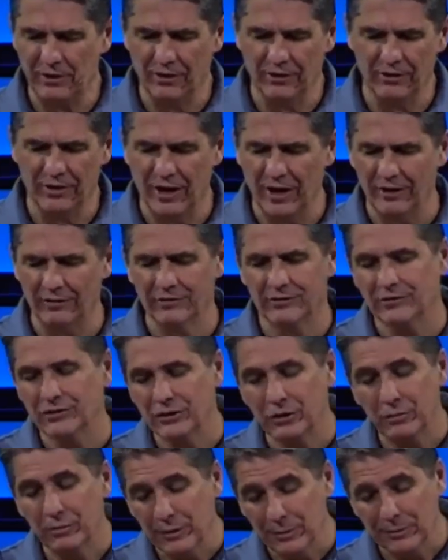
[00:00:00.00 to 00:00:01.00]
are not
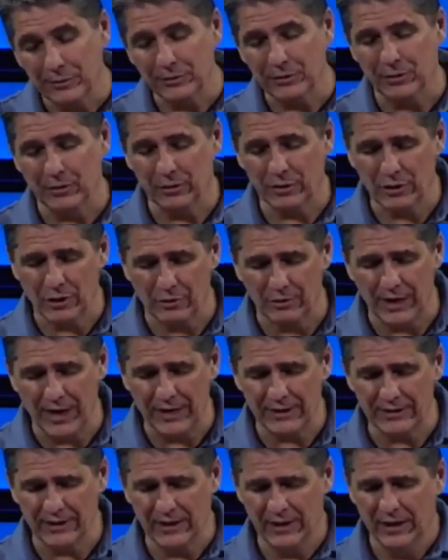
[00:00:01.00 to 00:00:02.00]
so biblical.
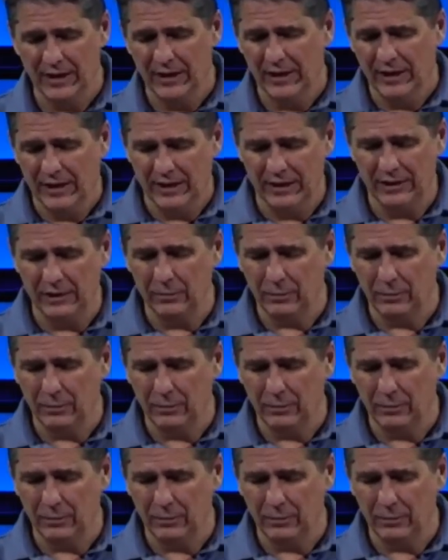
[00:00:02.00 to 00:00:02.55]
Correct any